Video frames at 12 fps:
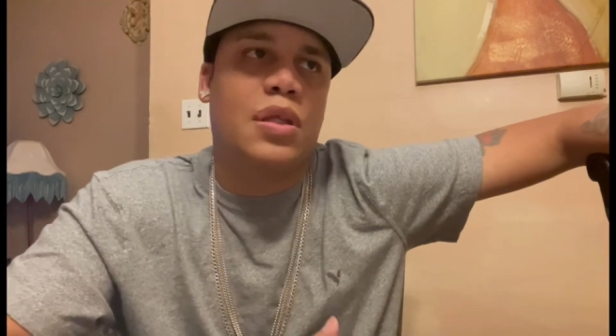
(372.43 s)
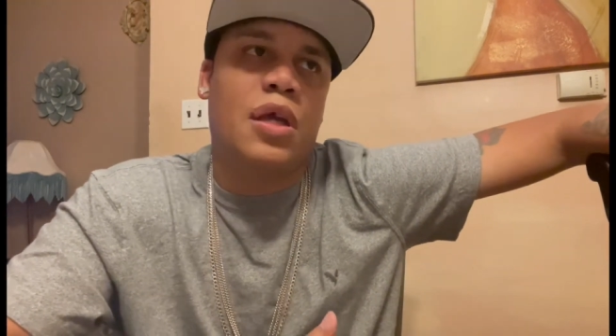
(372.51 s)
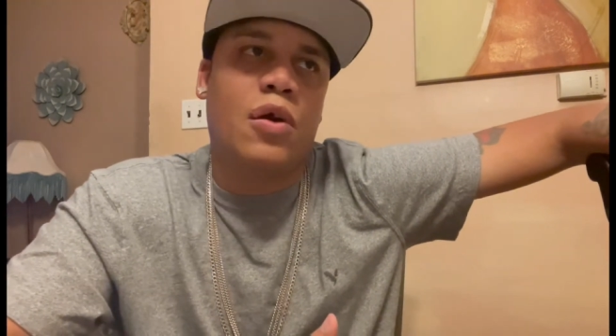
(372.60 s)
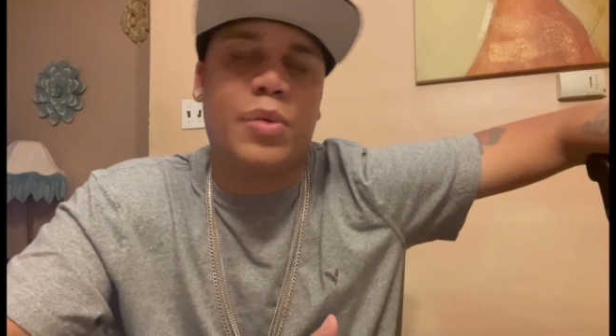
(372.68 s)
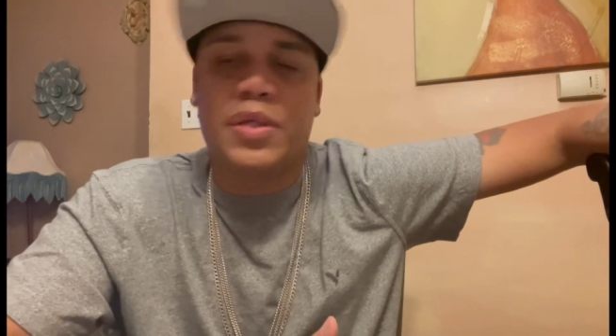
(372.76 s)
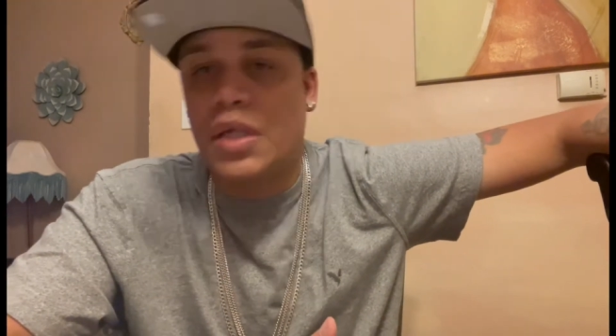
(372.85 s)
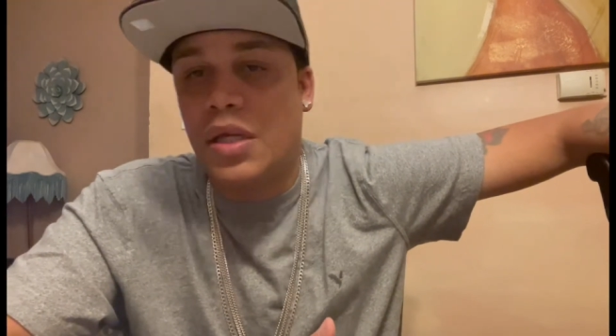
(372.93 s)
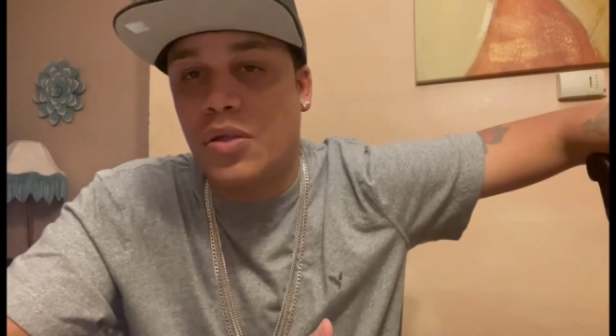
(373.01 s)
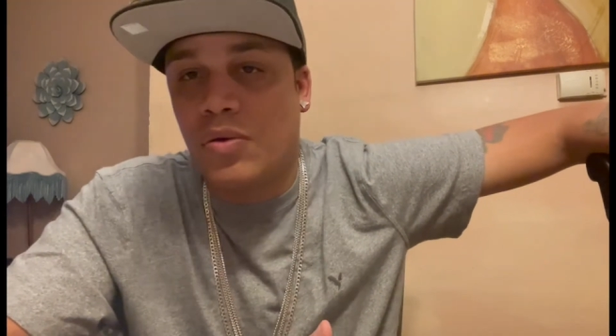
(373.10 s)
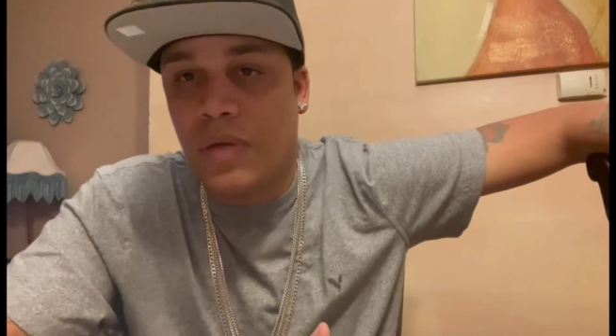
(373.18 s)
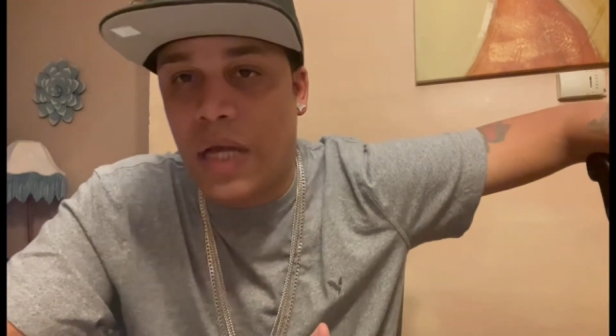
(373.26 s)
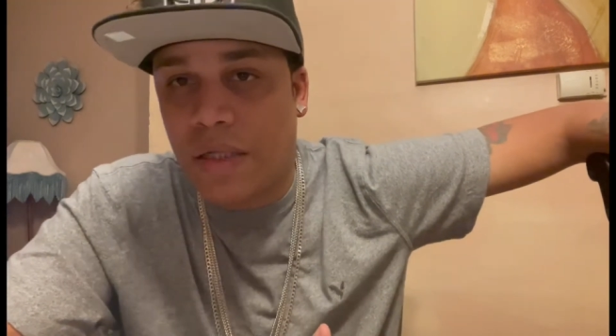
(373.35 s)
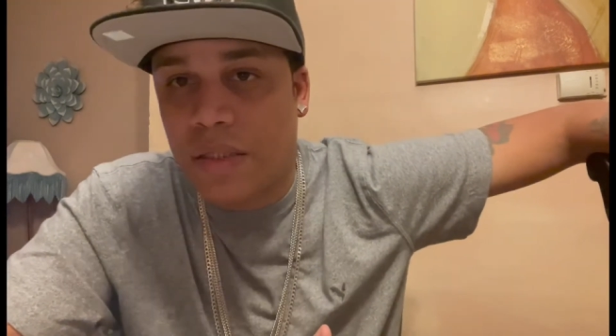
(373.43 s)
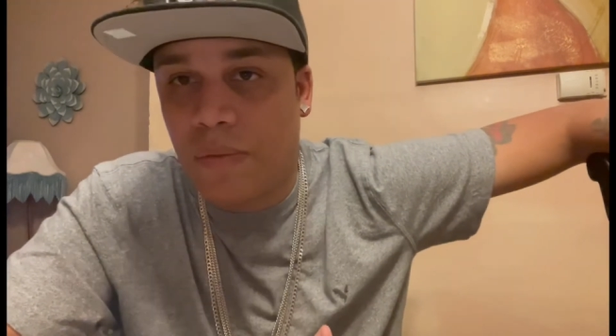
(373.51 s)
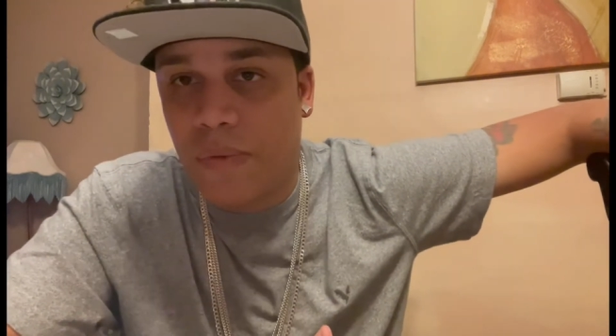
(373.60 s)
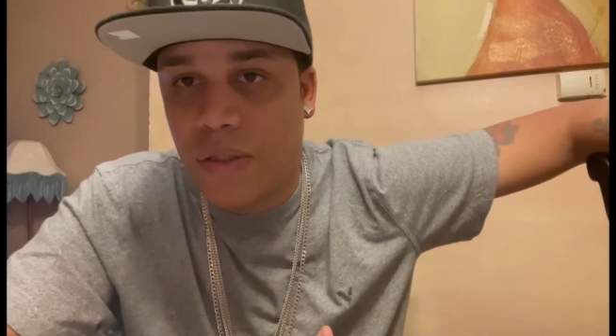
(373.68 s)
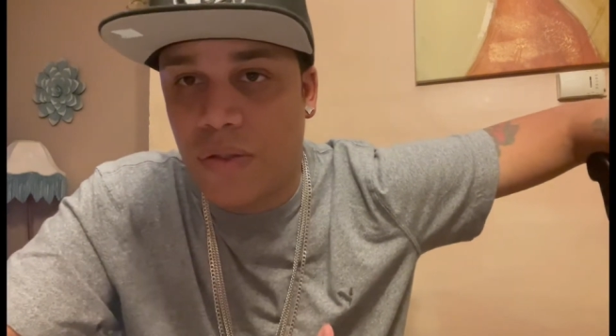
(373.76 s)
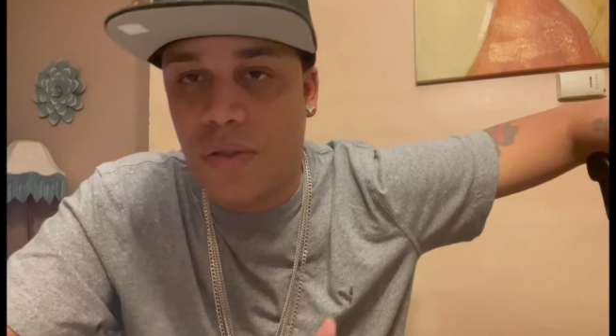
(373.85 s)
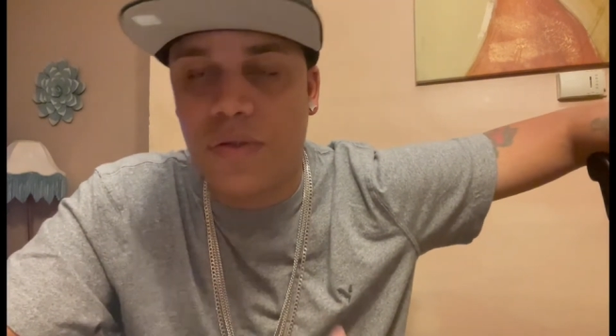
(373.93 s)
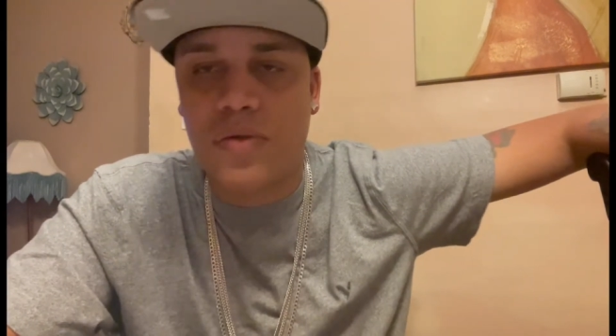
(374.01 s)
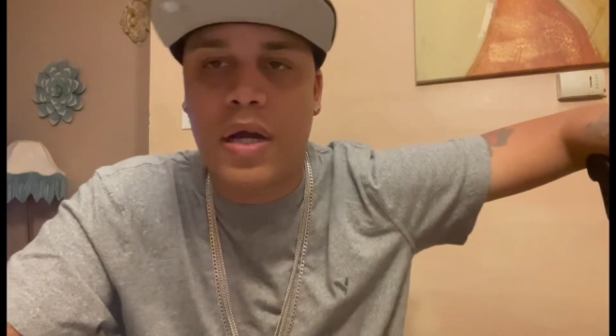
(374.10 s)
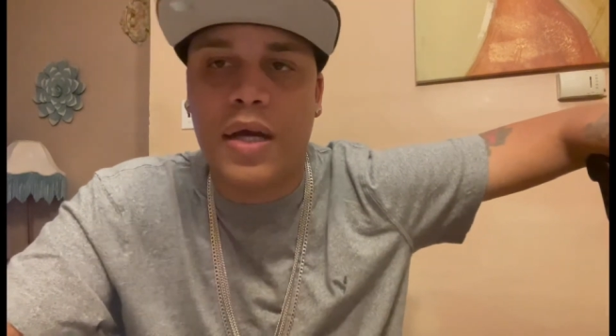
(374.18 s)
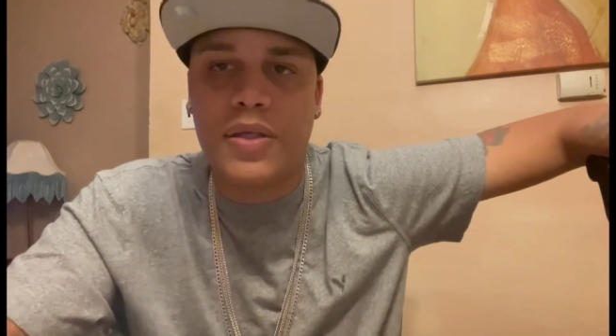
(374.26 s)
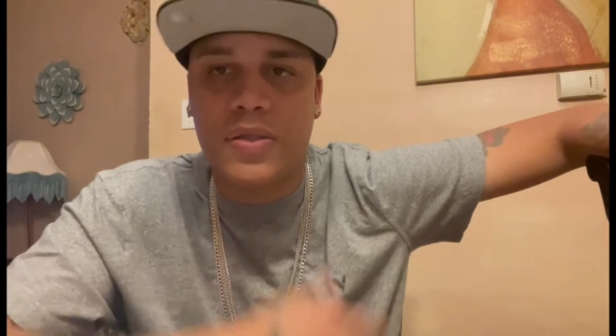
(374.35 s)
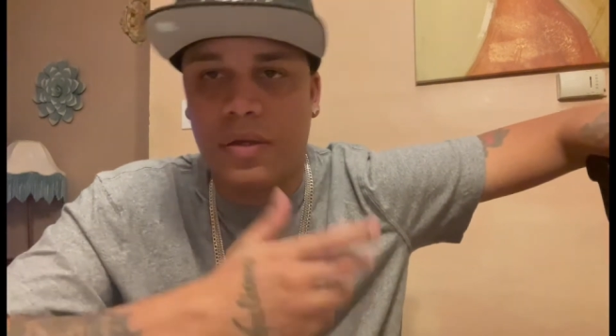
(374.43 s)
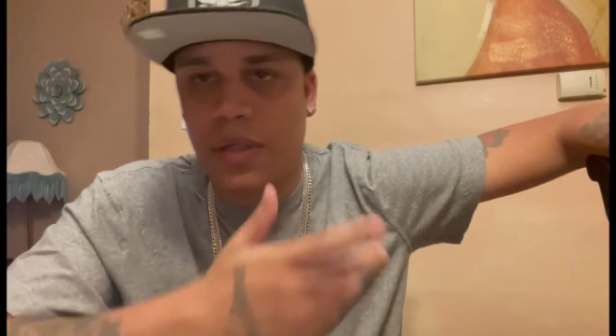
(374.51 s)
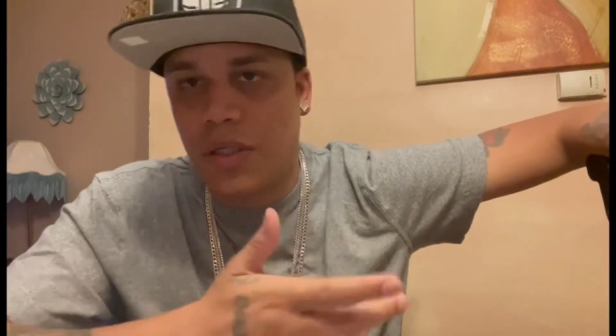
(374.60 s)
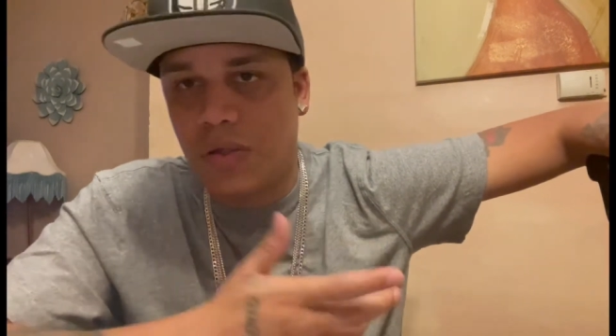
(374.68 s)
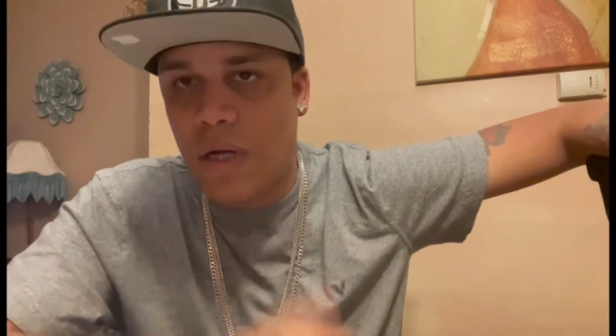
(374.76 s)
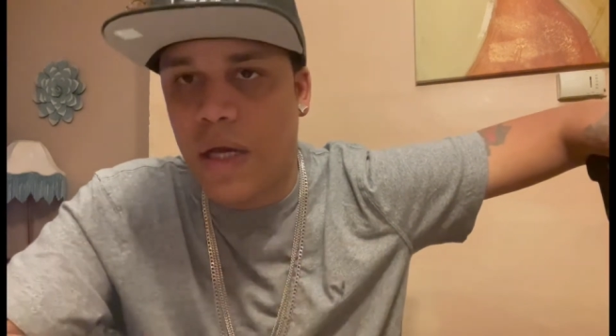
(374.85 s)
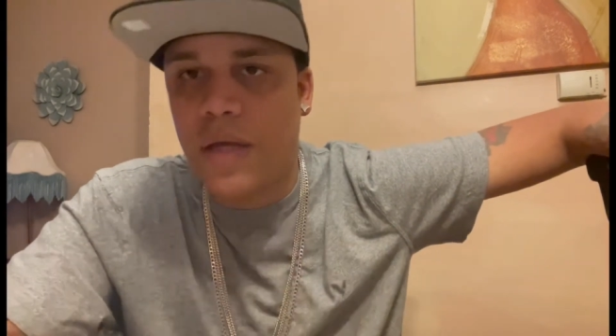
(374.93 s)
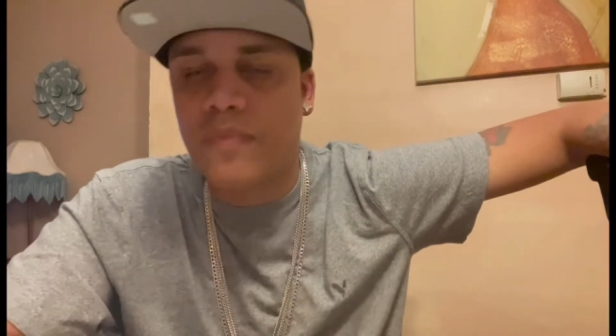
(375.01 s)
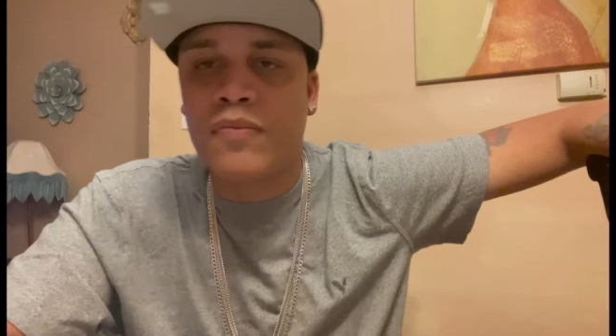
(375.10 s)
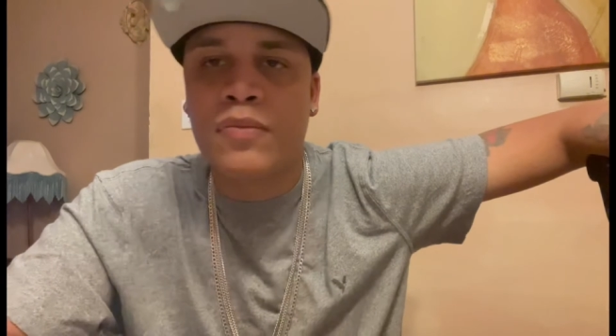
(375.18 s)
they always say don't knock something till you try it. So I'm gonna try it.